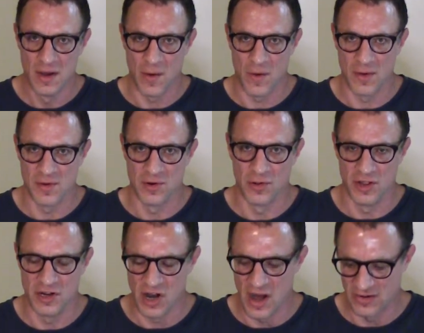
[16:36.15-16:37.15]
I want to be
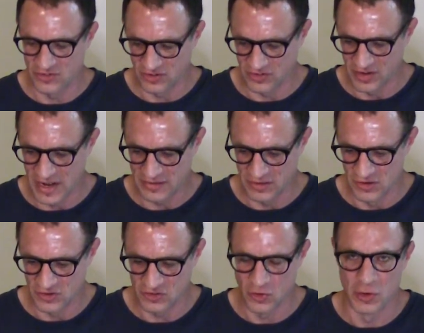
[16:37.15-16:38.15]
really conscious not to
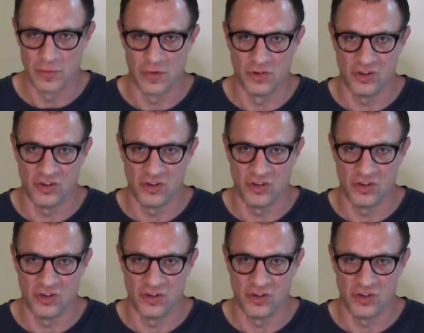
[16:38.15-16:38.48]
distort the